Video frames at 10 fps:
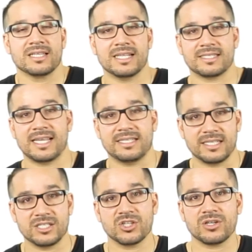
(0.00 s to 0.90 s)
let's say
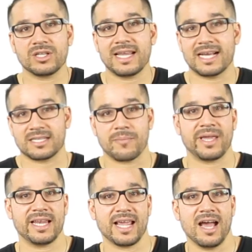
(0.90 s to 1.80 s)
digitally as a
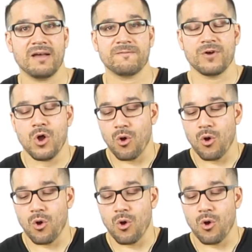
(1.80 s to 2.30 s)
PDF,